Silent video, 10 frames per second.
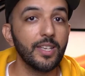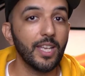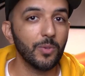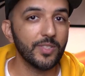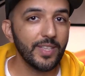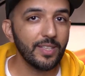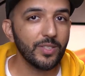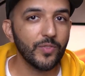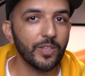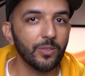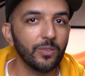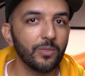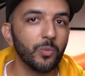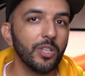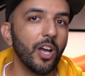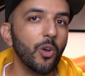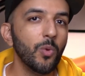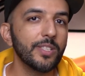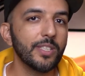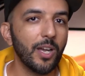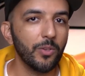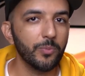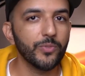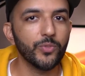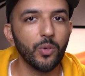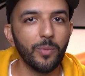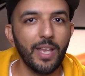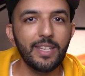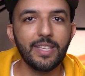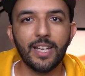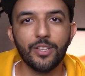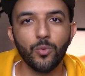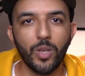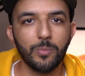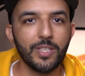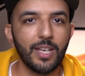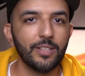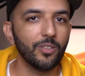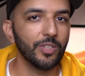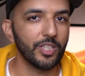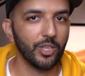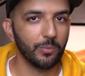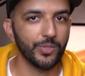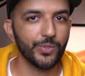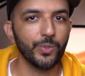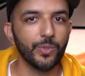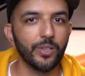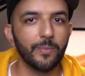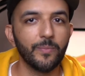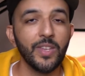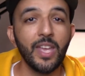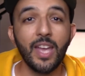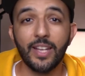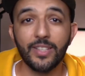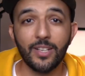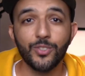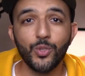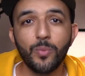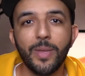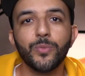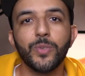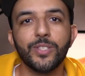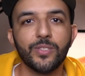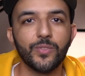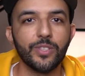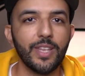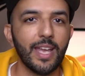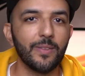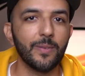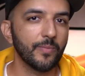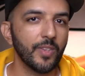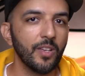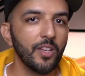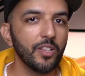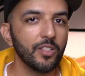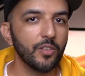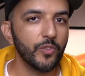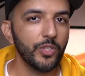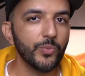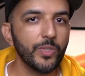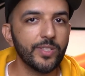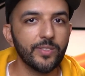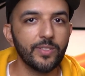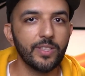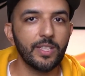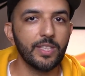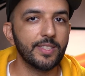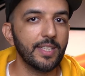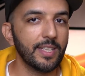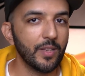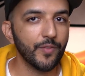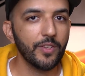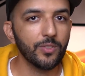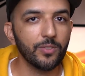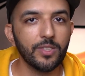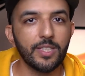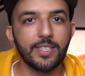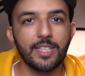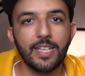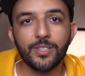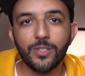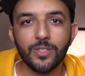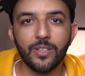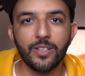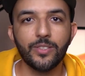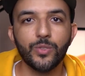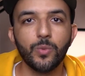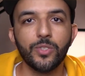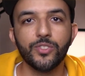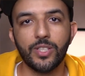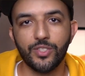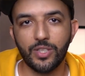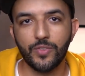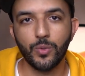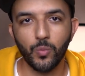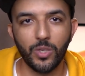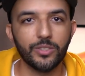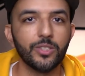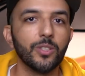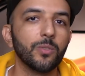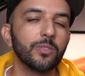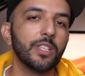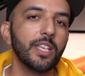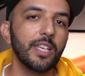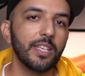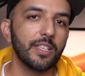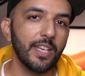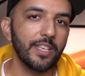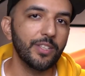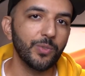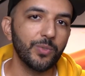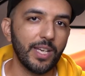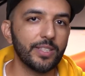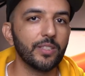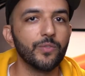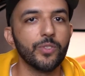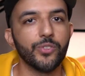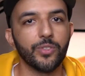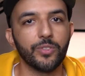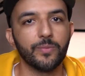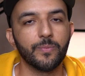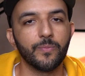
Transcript: Now, a sales funnel will always outperform any kind of website or e-commerce store. And there are two main reasons for that. The first reason is that a funnel is laser targeted towards achieving one goal, getting you that conversion.